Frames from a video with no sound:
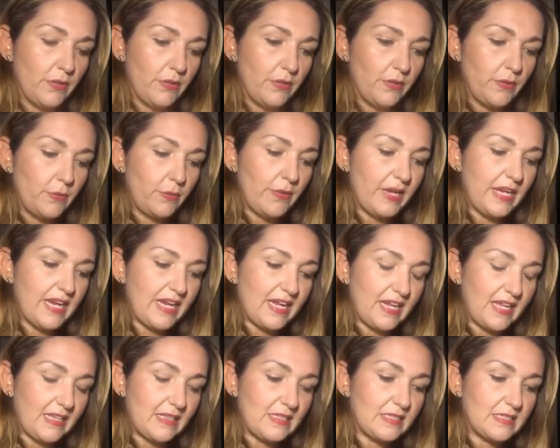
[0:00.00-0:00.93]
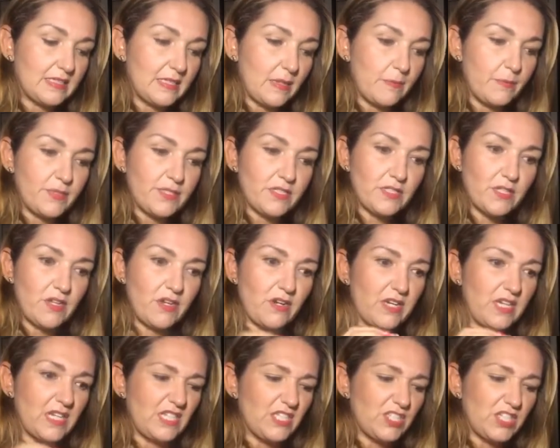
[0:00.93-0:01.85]
when I get this Empress
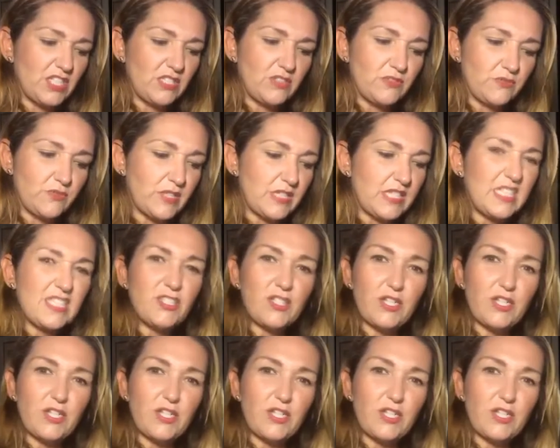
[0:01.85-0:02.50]
card, she's really